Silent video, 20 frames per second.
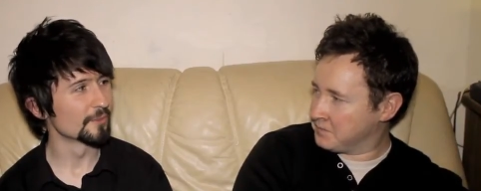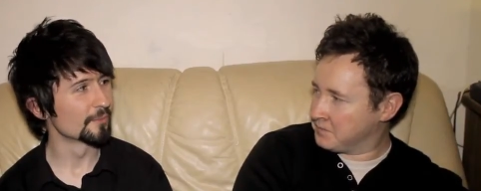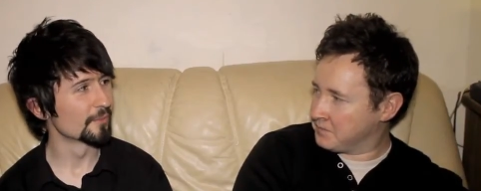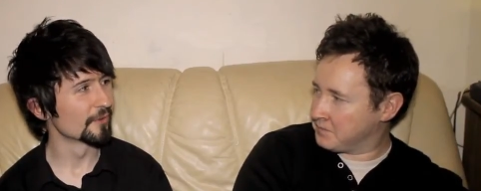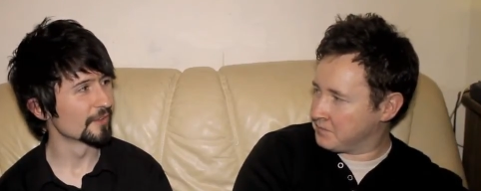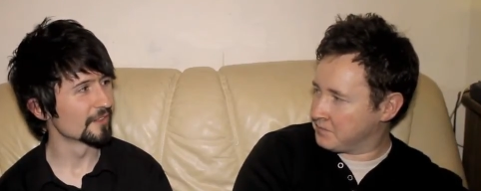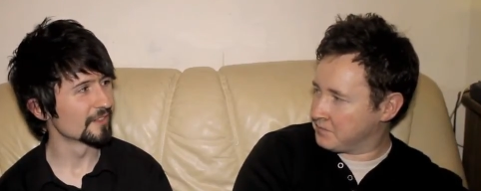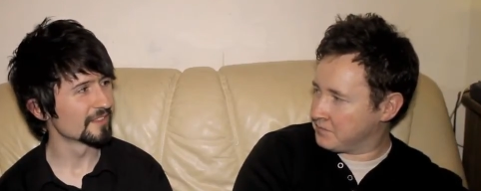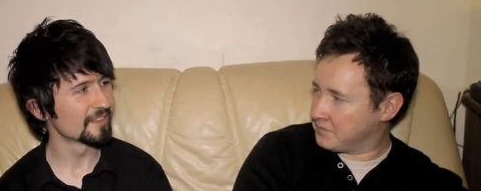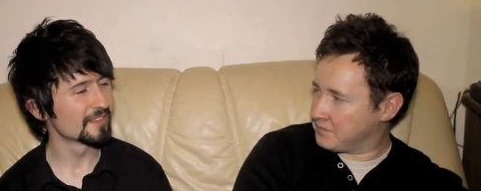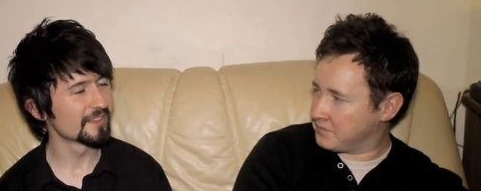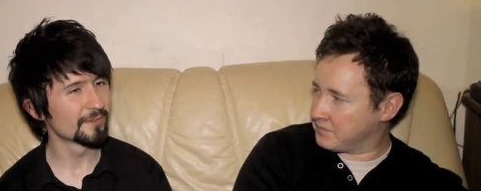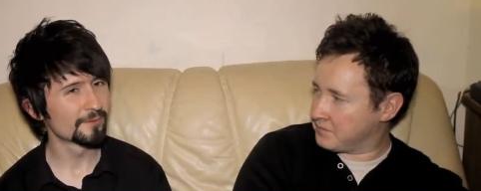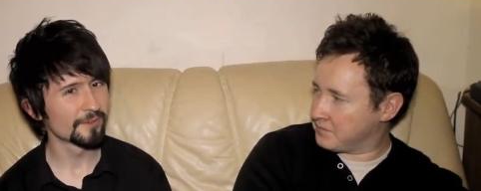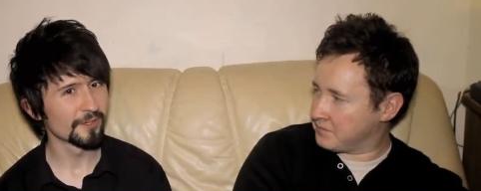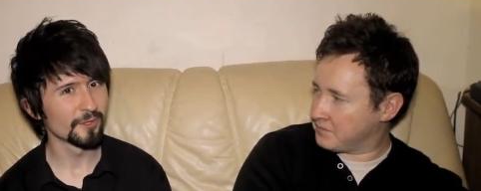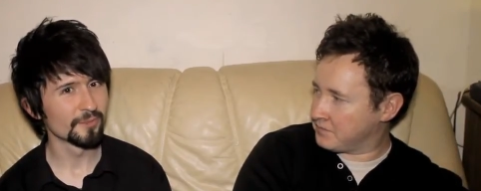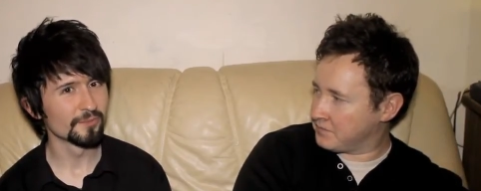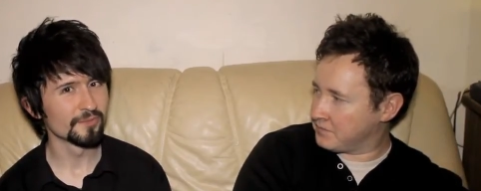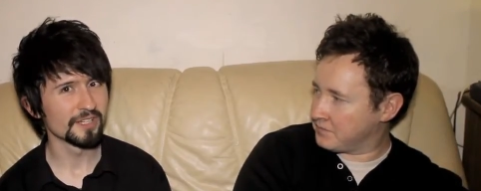Speaker 1: But the
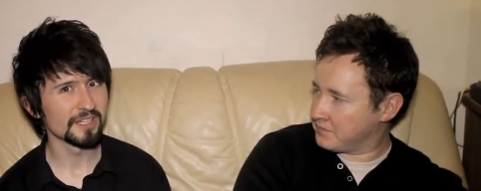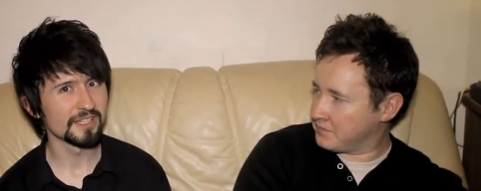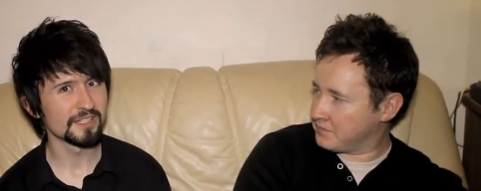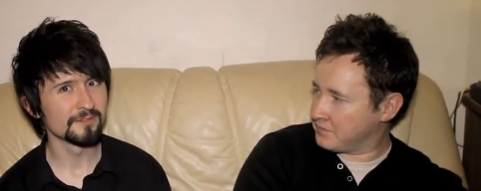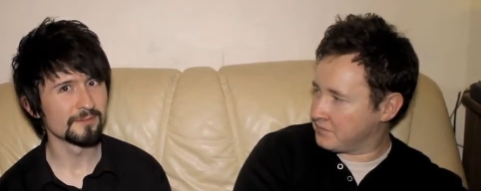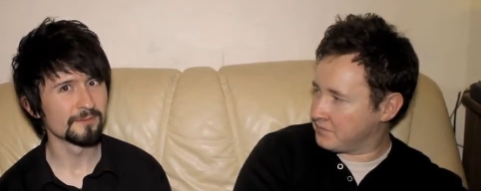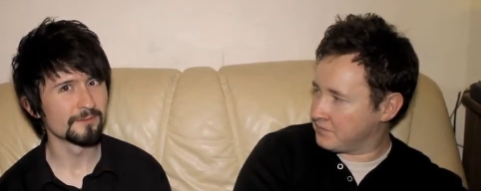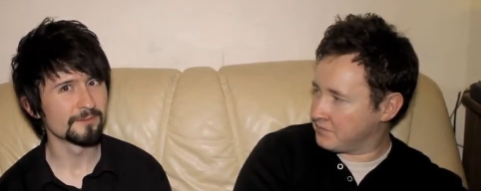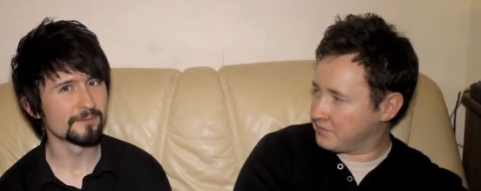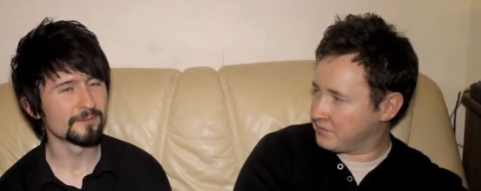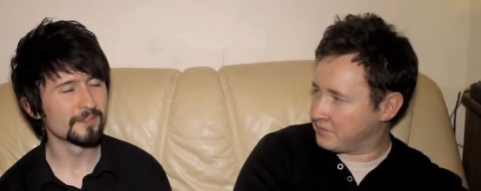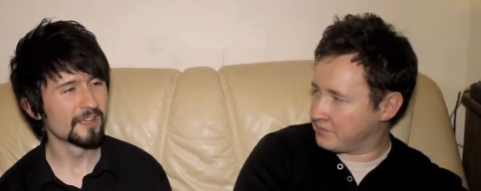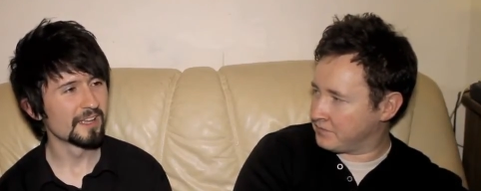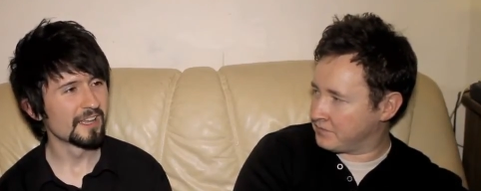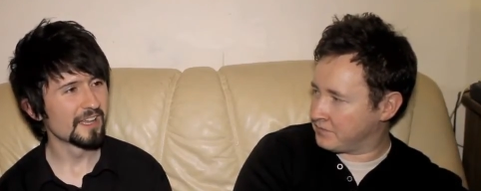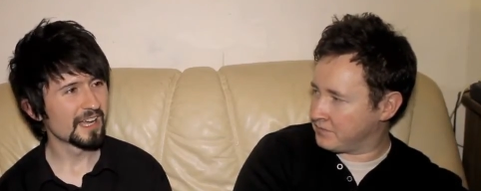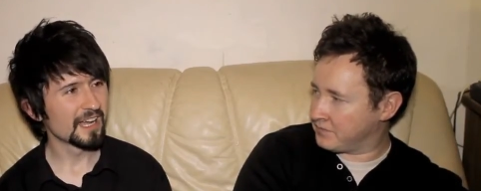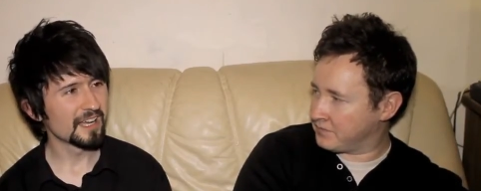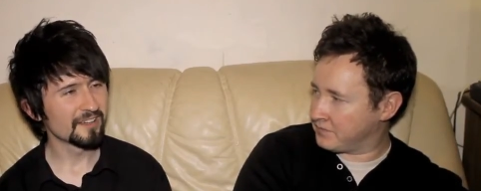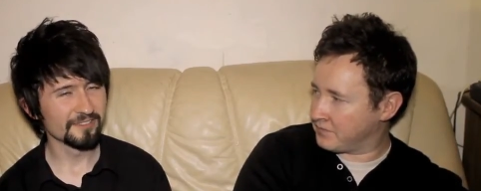film kind of,
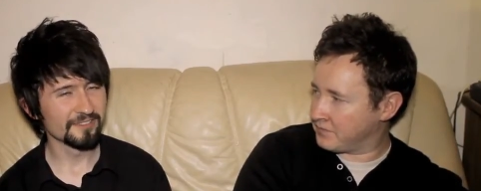I